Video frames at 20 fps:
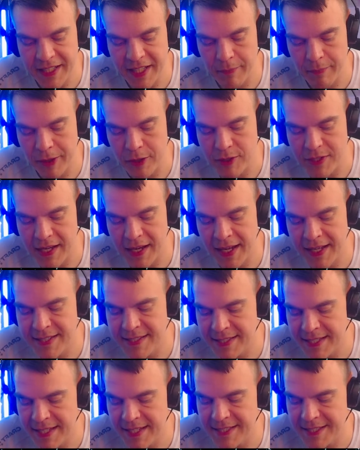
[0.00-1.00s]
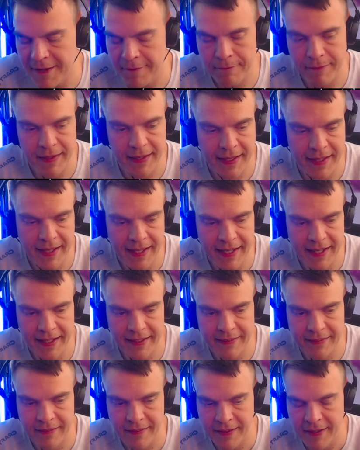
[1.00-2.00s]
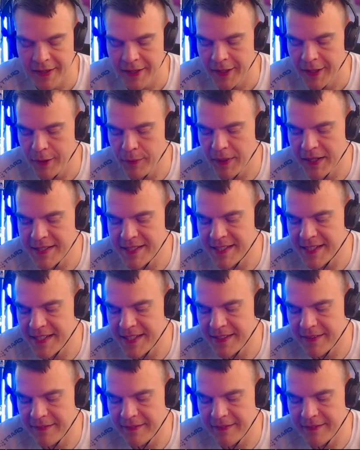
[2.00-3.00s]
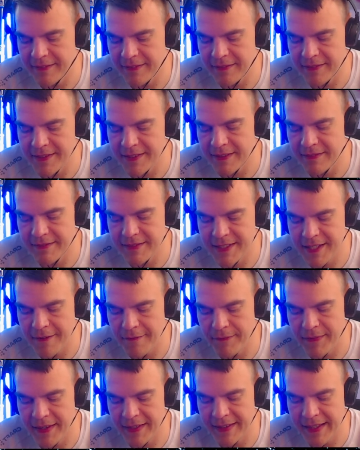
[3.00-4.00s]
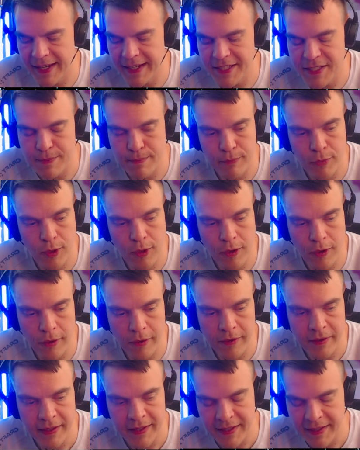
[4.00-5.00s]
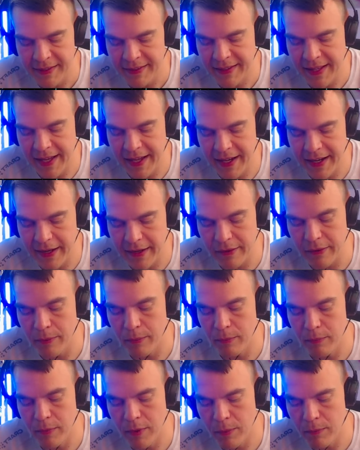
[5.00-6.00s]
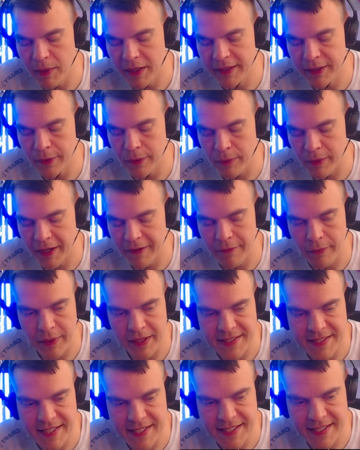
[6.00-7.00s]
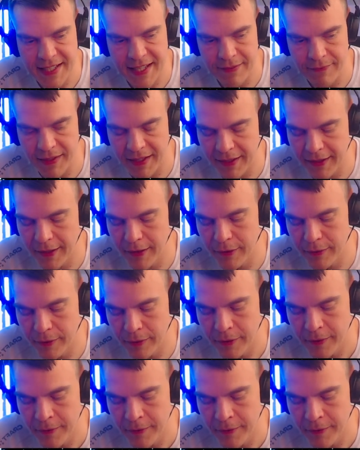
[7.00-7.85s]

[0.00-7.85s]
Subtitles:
because I see something in it. You want to see something that is more than what your reference is giving you.